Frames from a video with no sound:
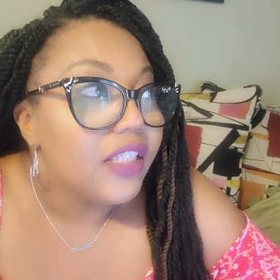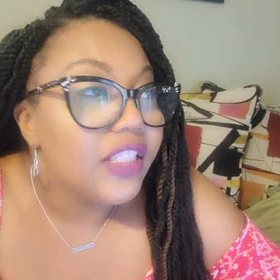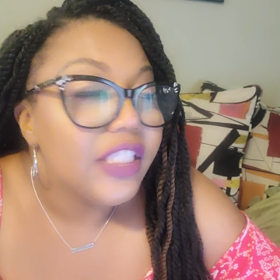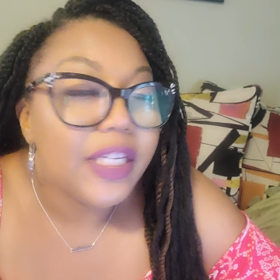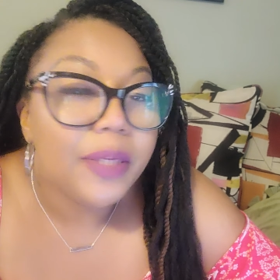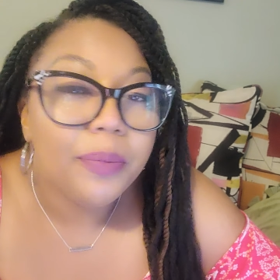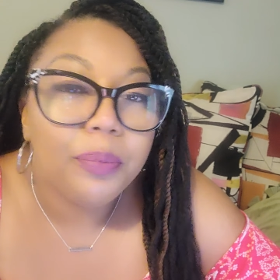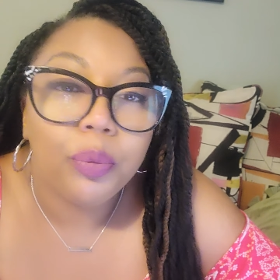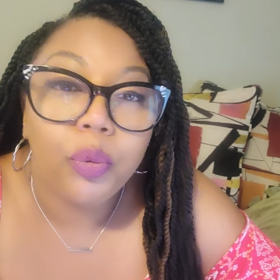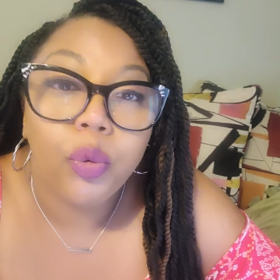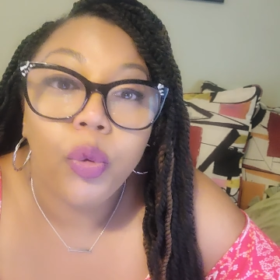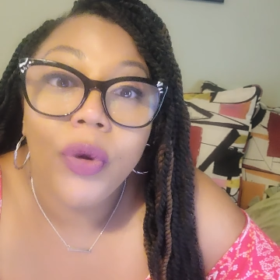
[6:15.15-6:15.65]

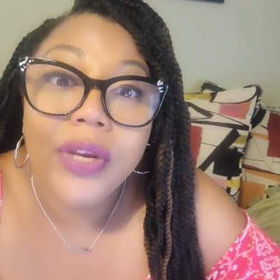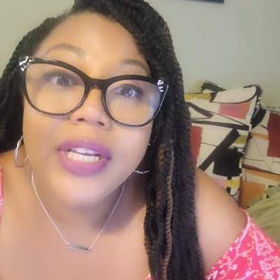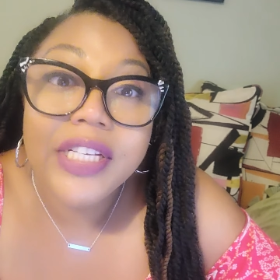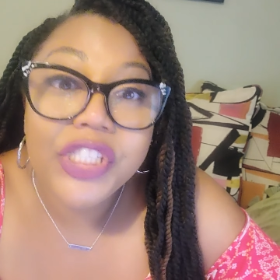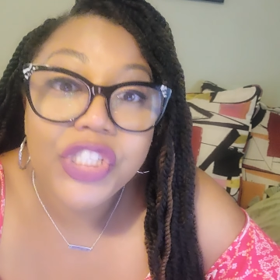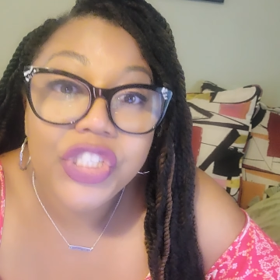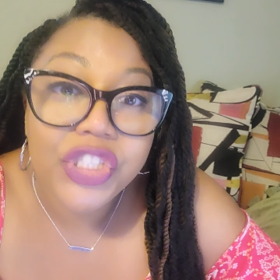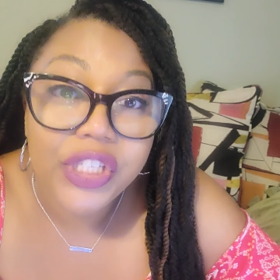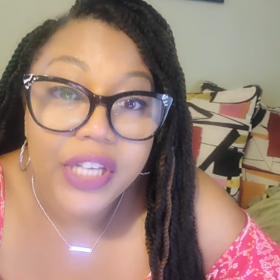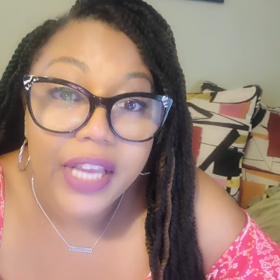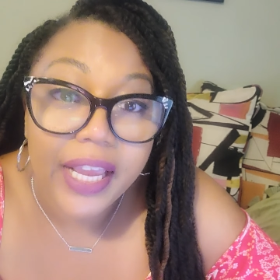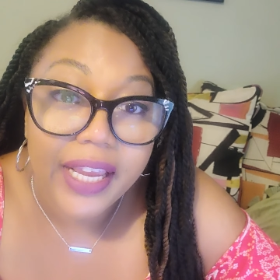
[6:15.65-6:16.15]

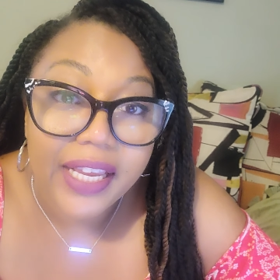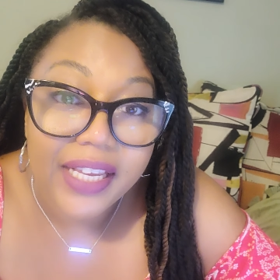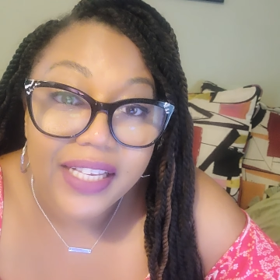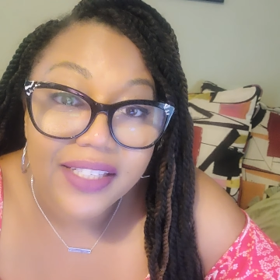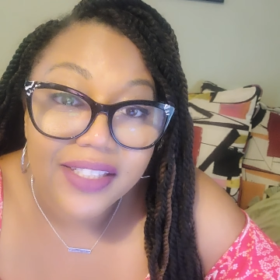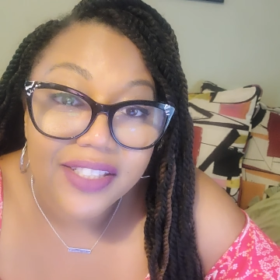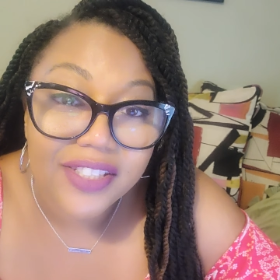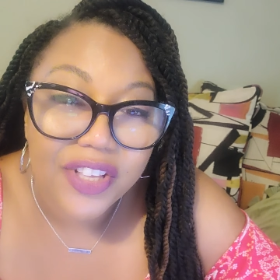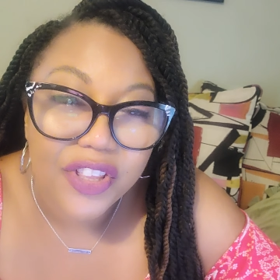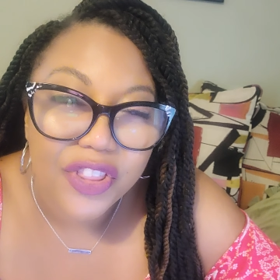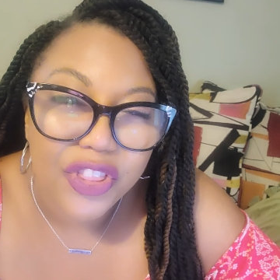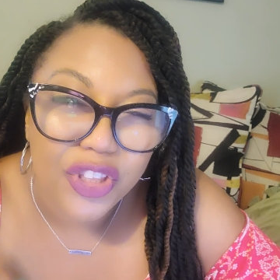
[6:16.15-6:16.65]

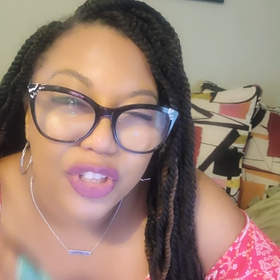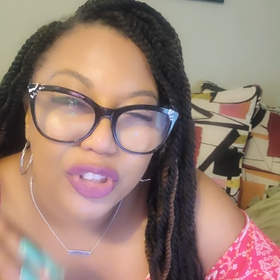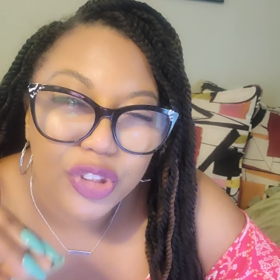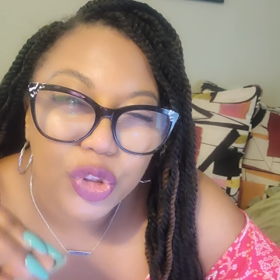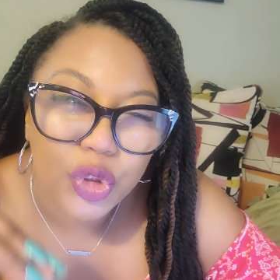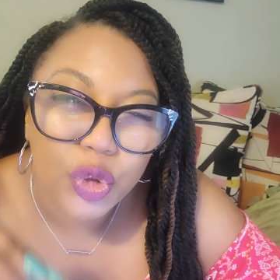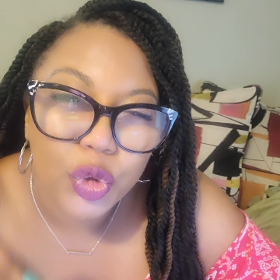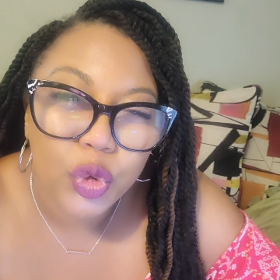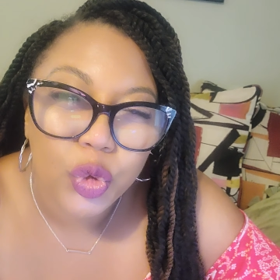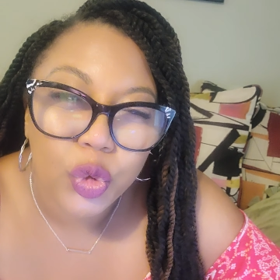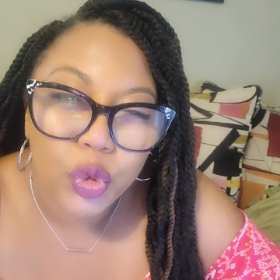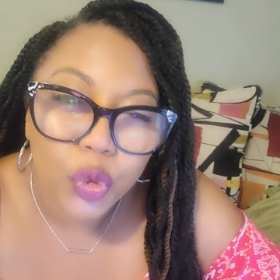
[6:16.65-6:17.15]
depreciates the
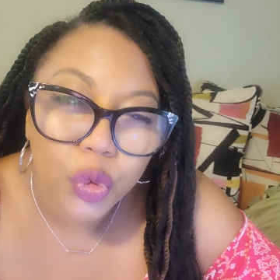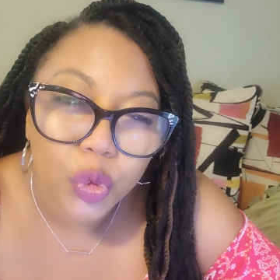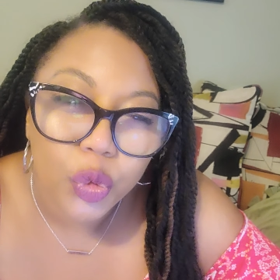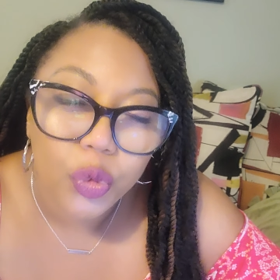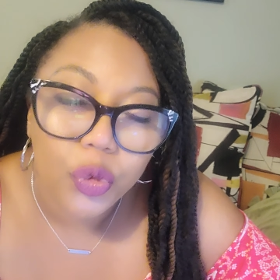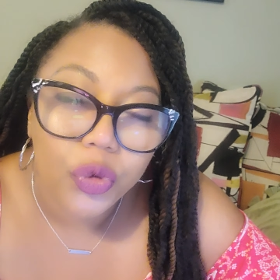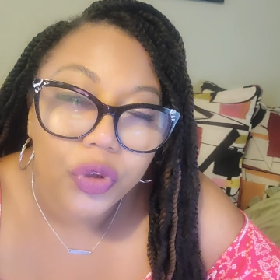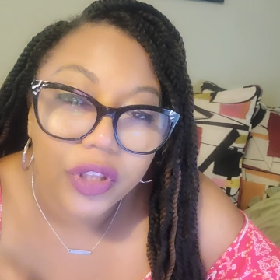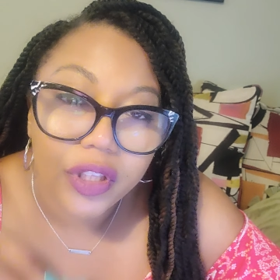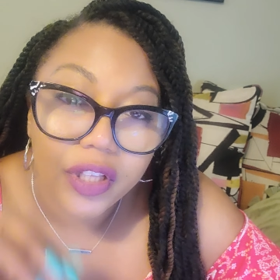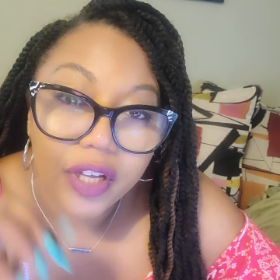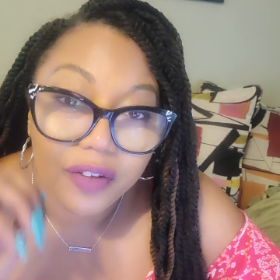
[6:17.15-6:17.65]

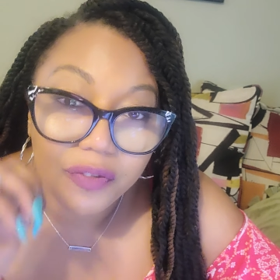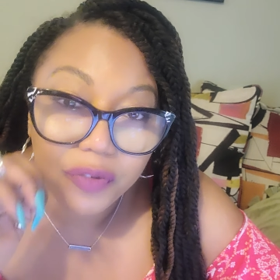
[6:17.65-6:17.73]
truth